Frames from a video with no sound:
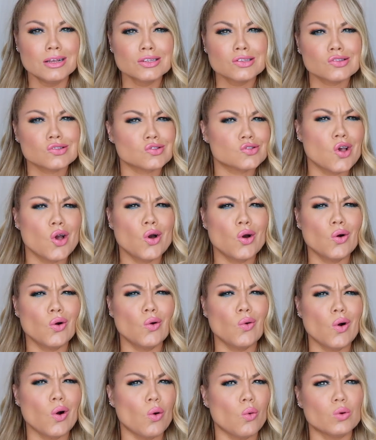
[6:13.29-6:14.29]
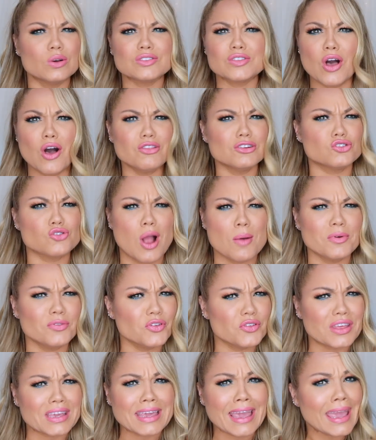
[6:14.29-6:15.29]
So, was all the drama
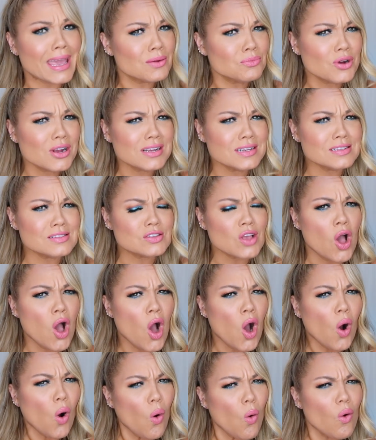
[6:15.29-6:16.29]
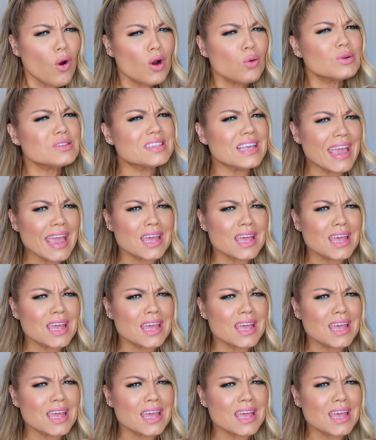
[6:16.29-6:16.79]
for the cameras? Or was the